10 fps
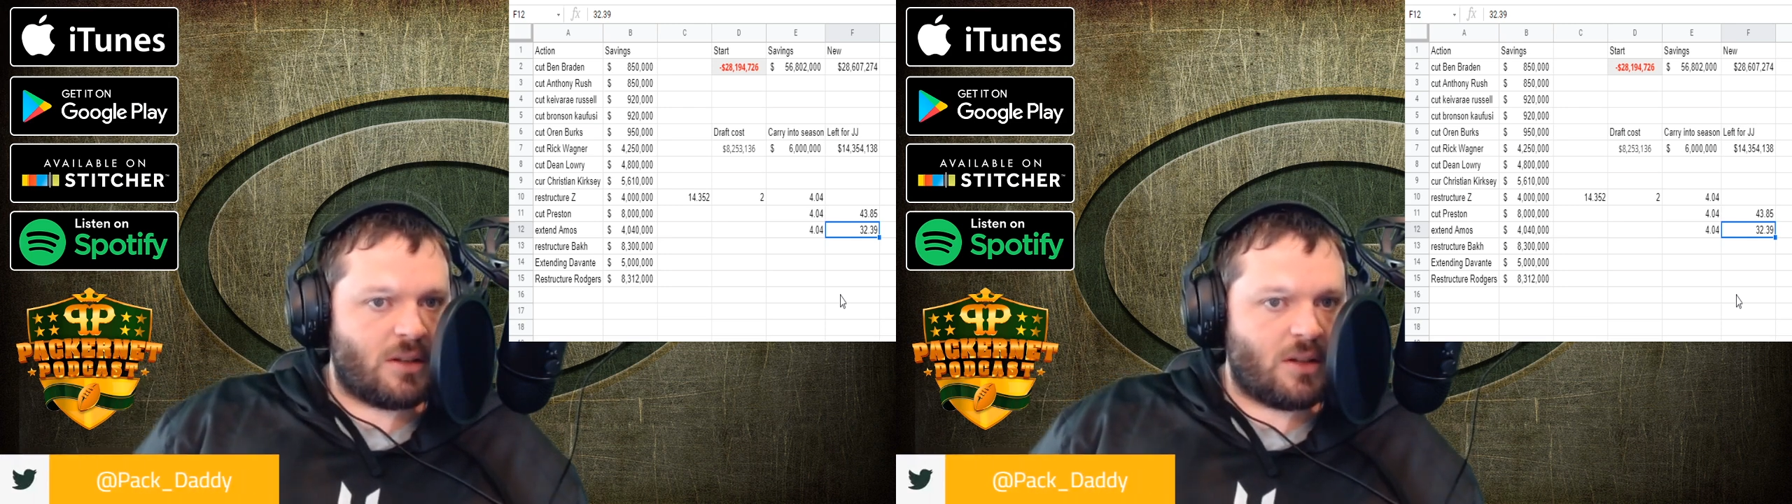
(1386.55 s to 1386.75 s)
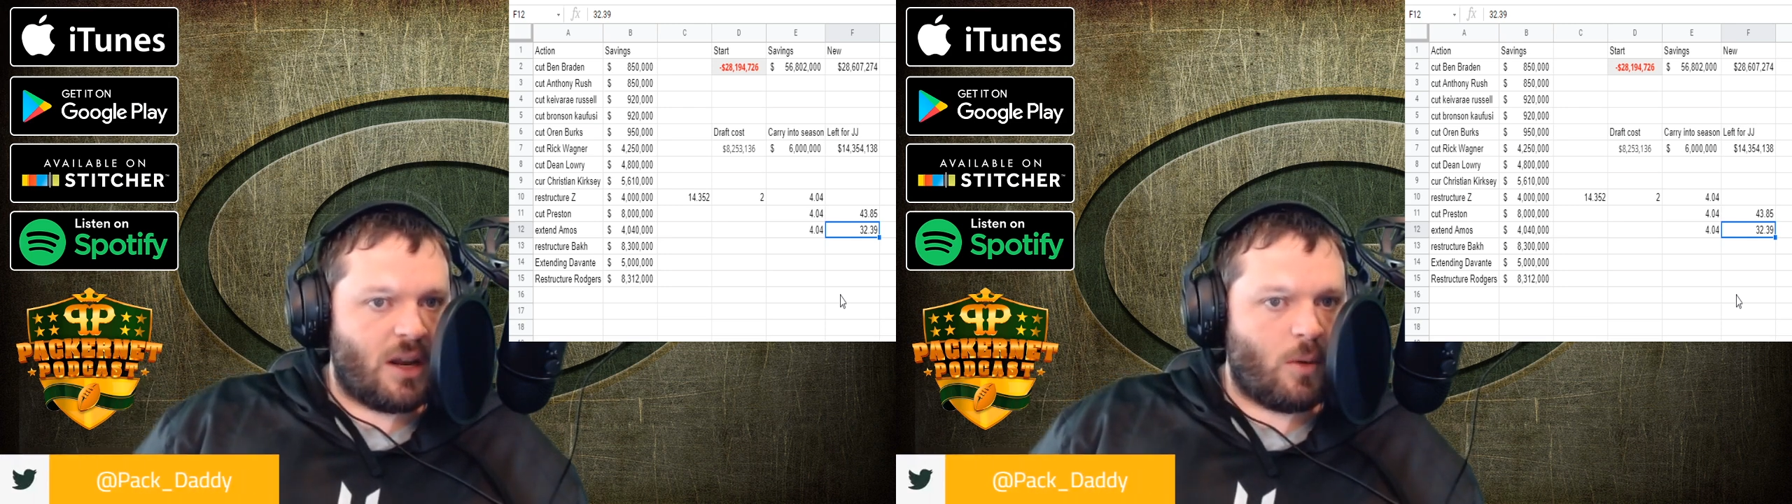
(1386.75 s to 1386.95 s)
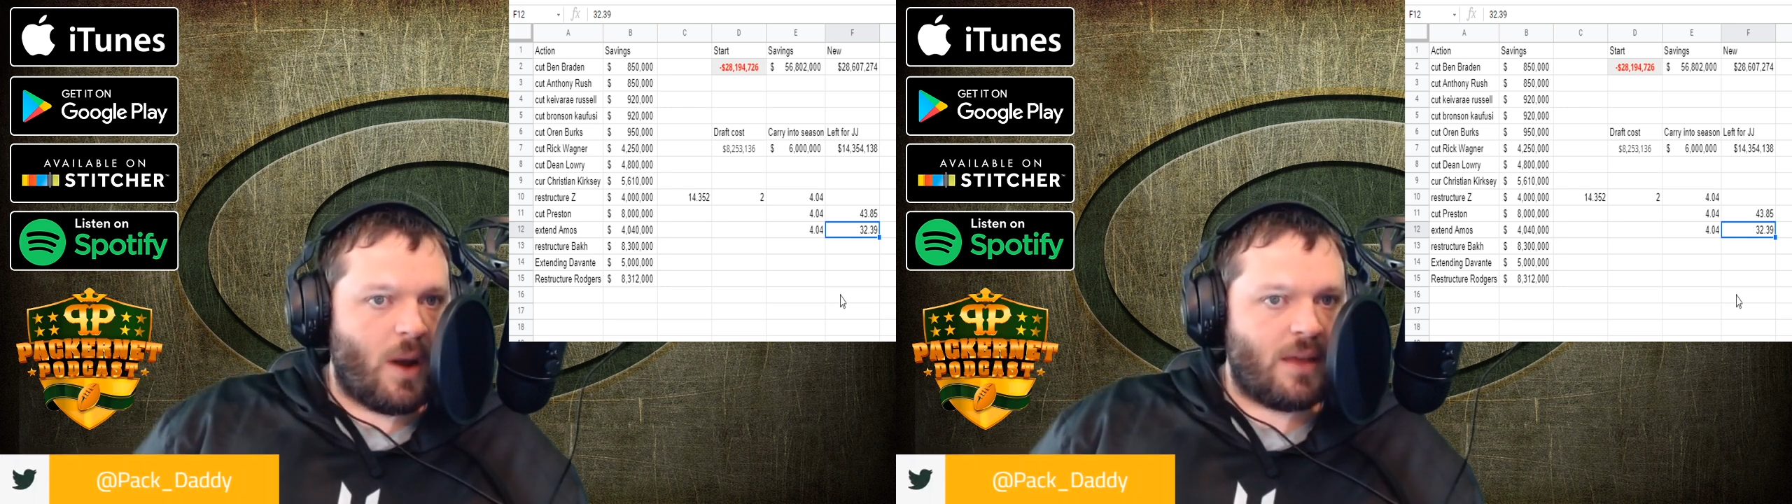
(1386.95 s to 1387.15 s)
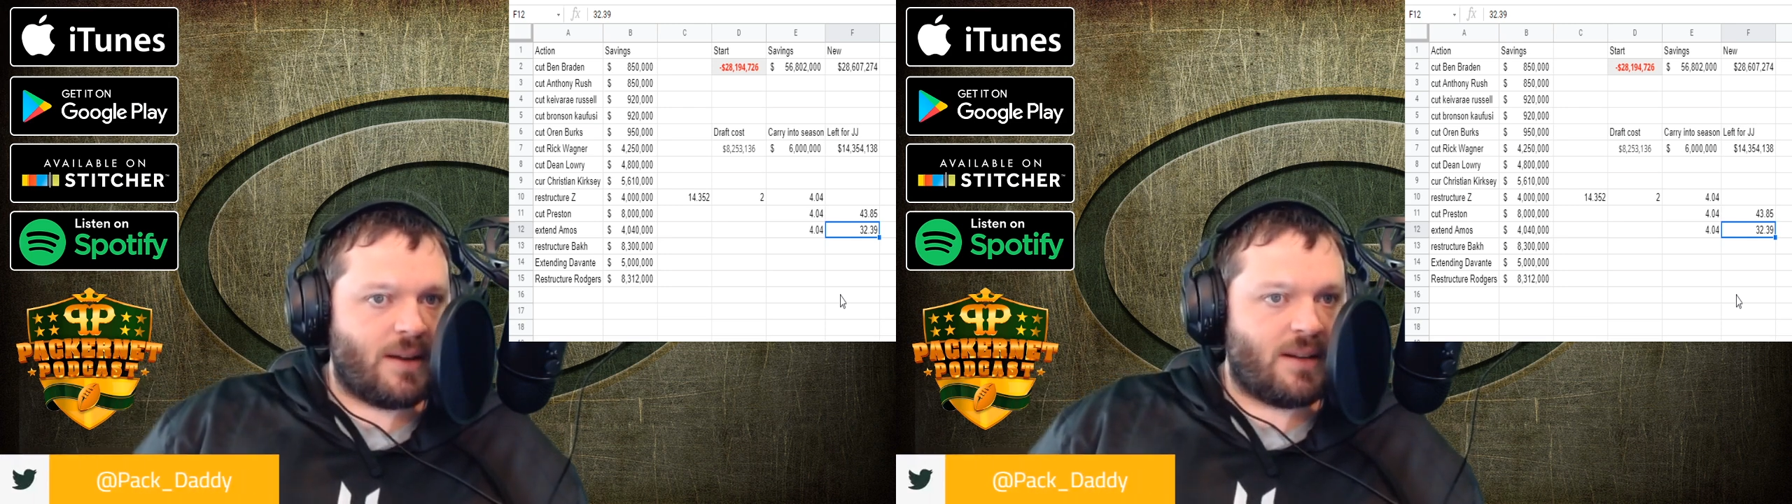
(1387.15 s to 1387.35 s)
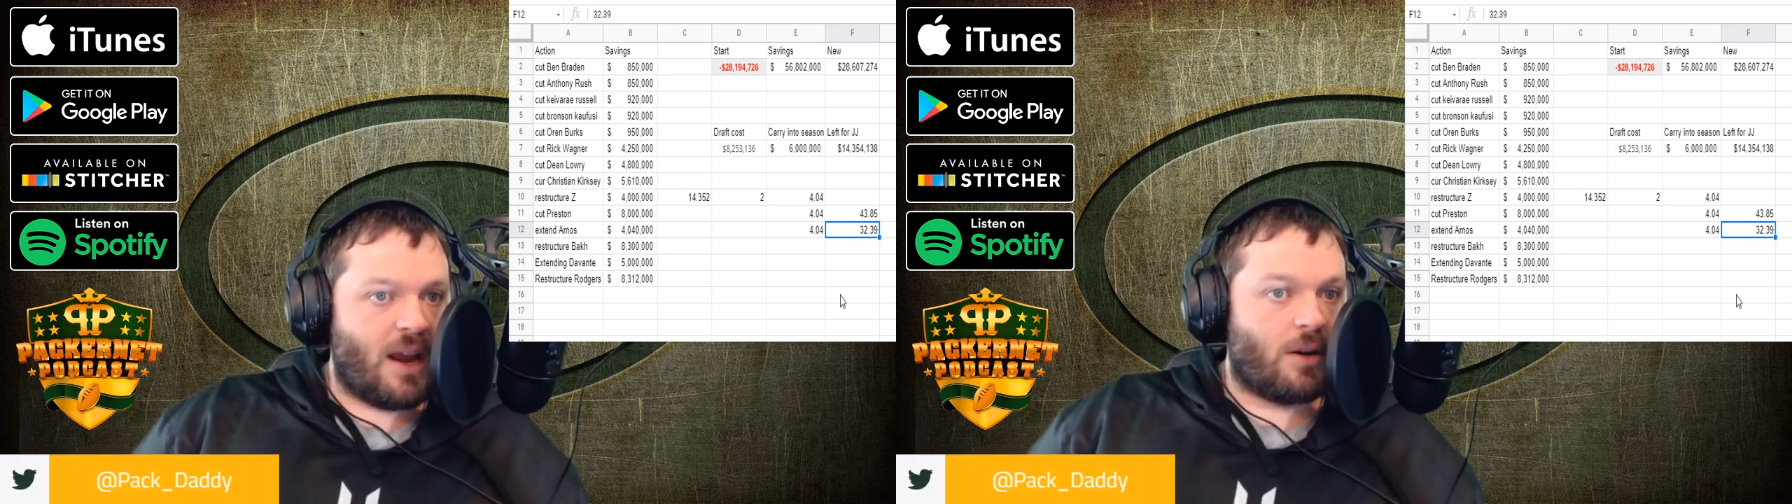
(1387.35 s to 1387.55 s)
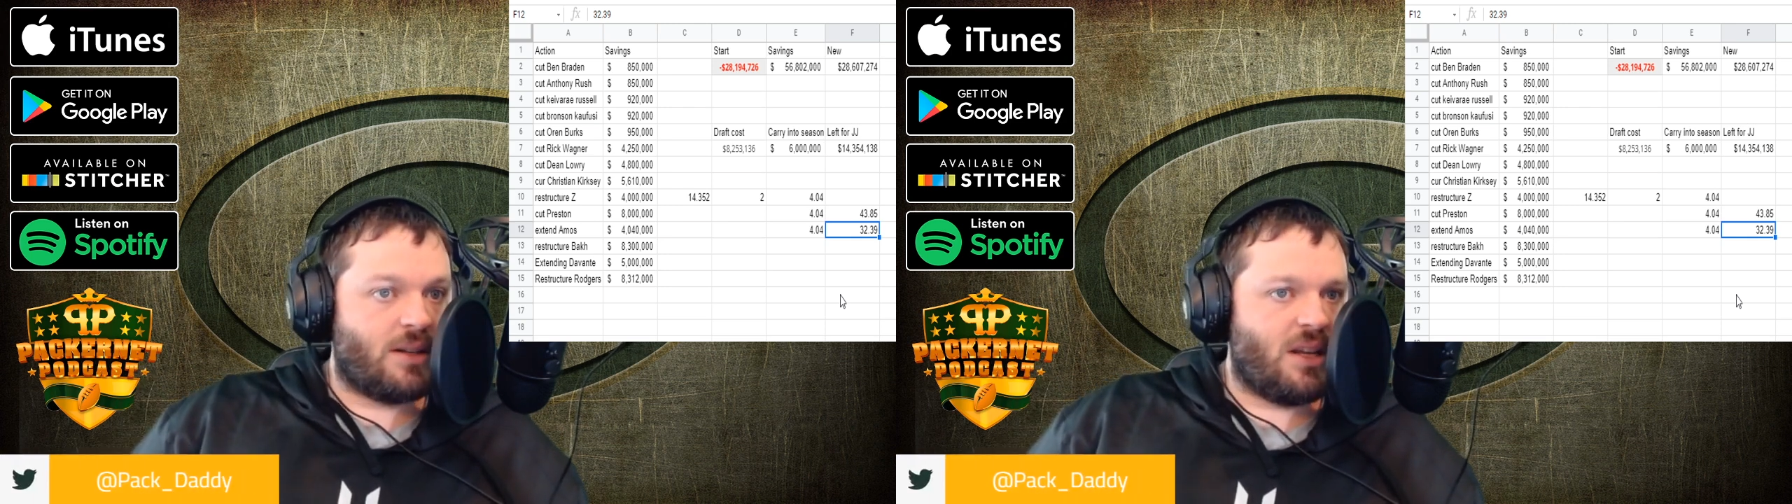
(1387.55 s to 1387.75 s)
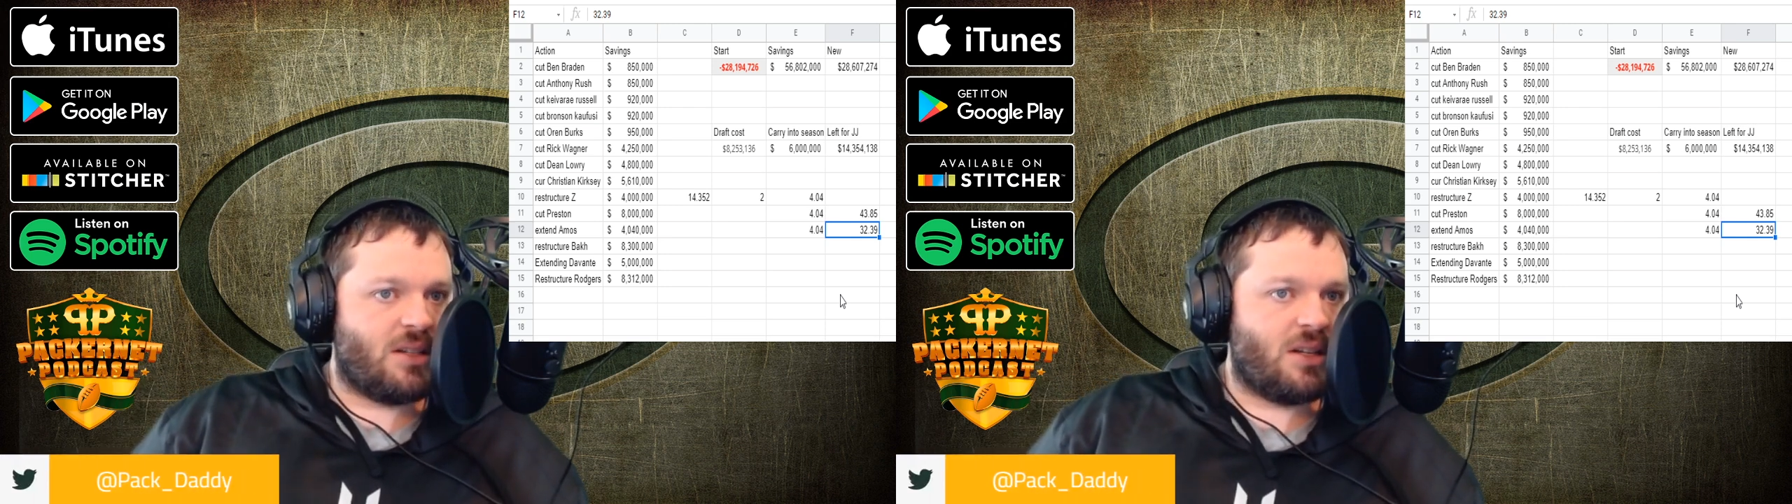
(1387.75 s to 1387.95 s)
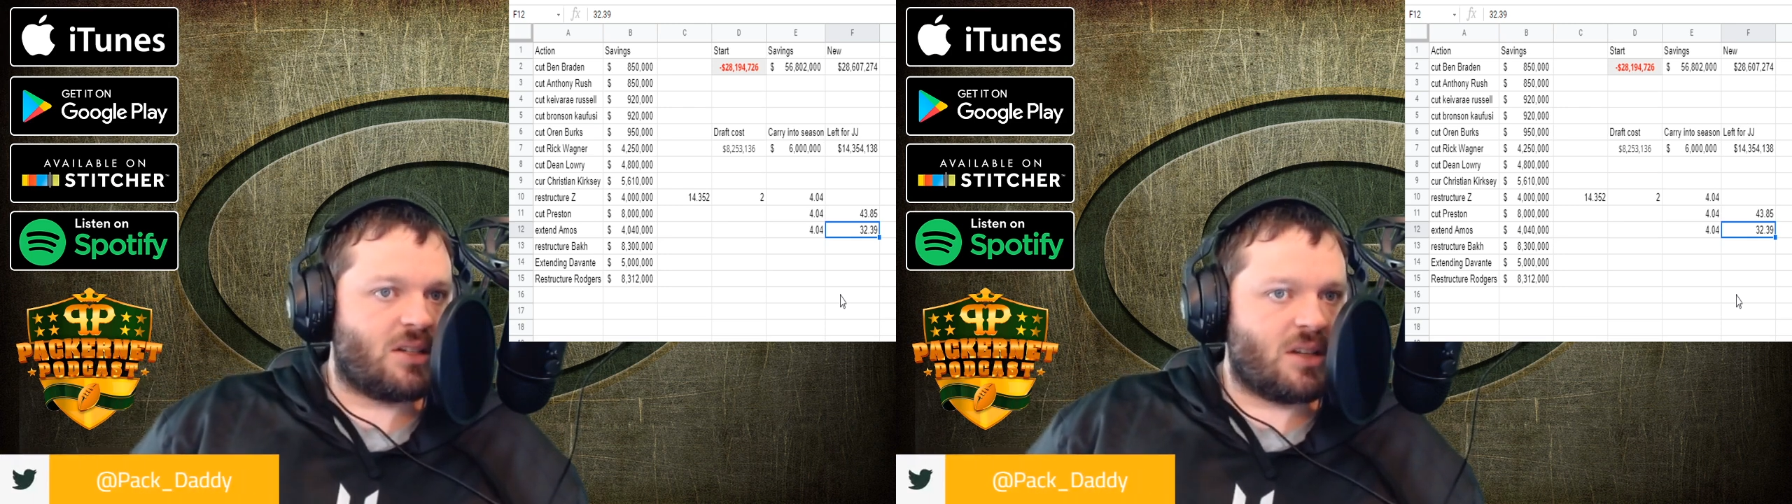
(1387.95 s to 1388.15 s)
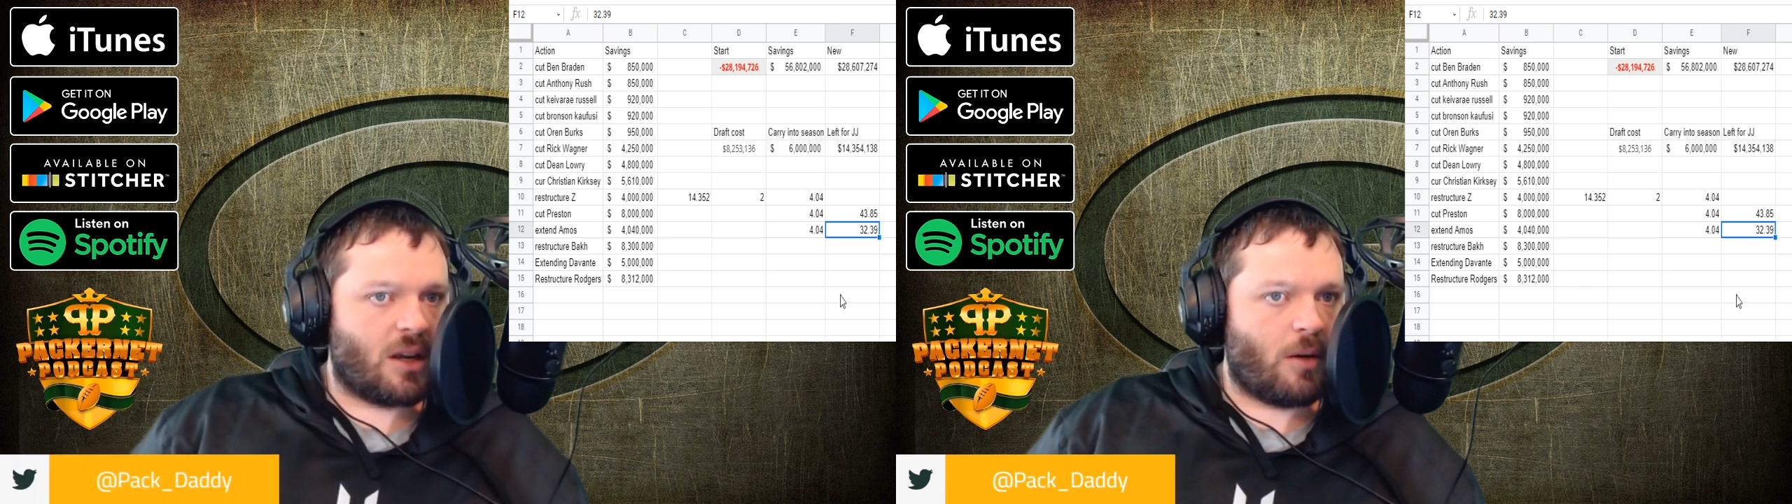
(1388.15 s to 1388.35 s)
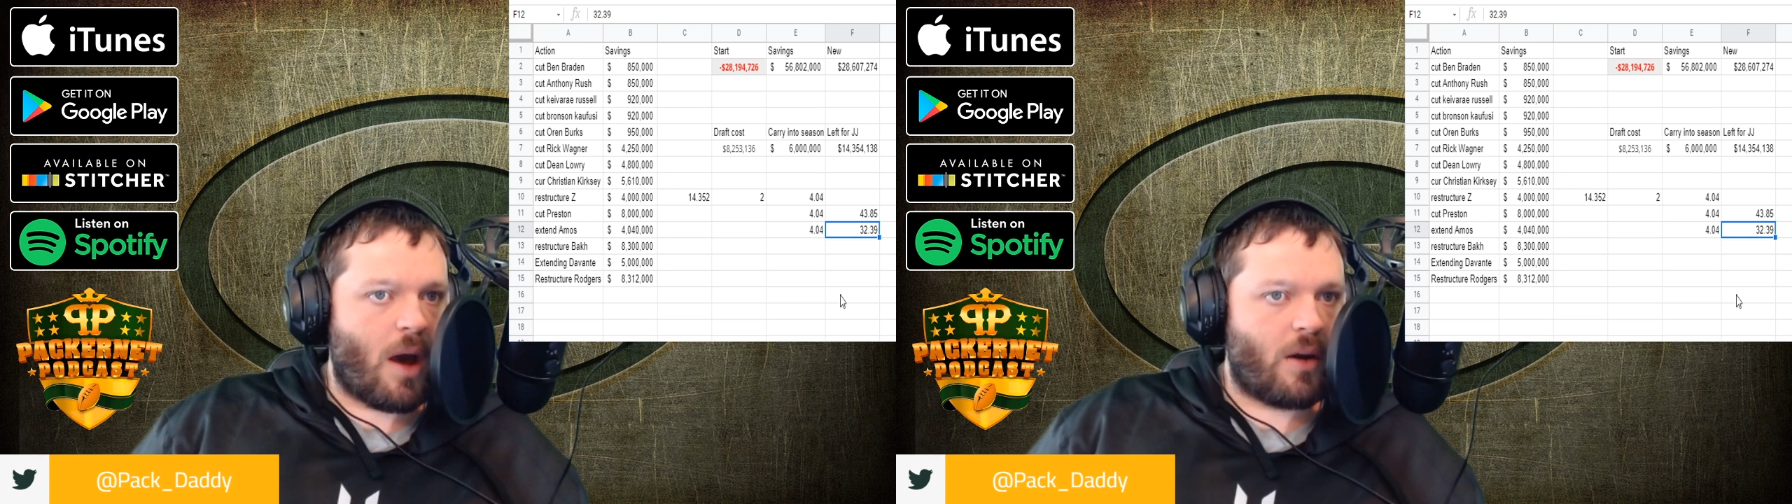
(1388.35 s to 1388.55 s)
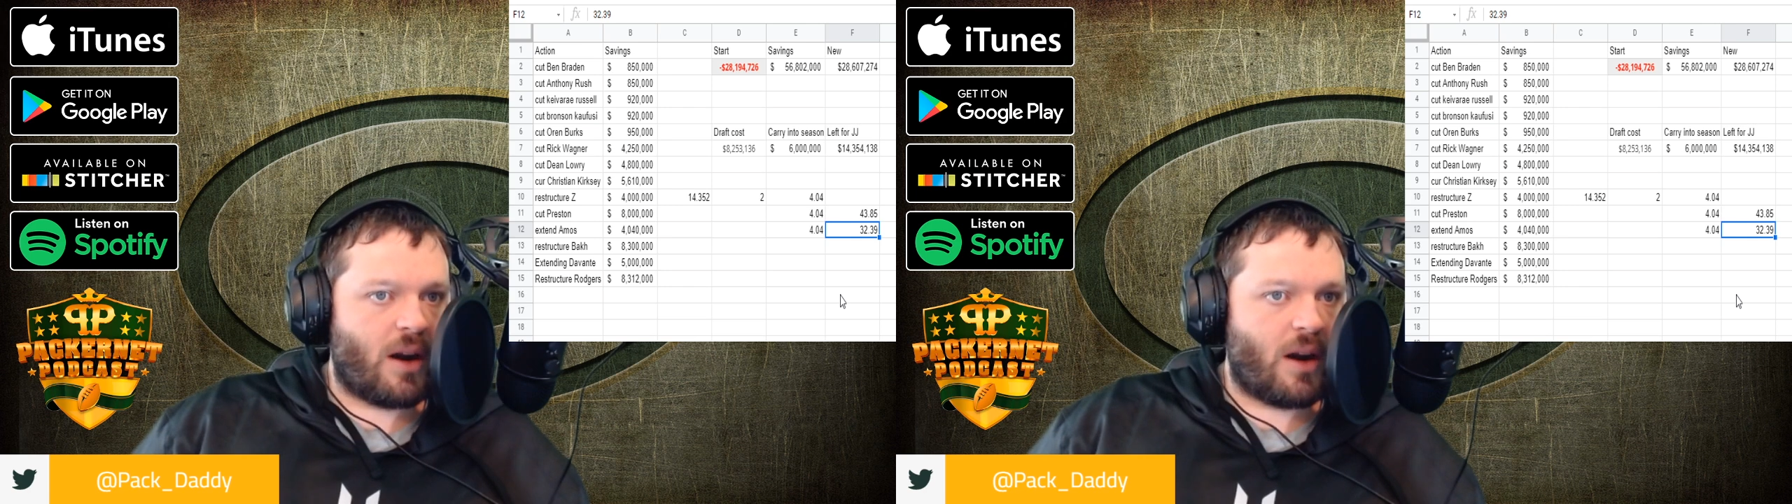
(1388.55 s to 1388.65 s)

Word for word: in a way that guarantees he's sticking around,